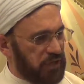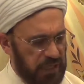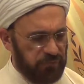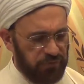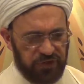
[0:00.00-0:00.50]

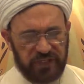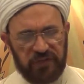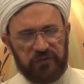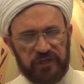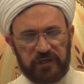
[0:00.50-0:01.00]
I'm
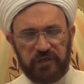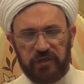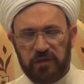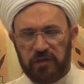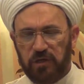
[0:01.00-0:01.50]
forgiving.
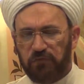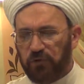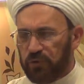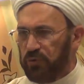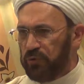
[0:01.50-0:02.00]

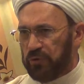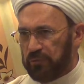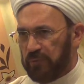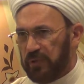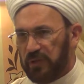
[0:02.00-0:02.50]
For
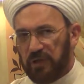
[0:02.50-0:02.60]
whom?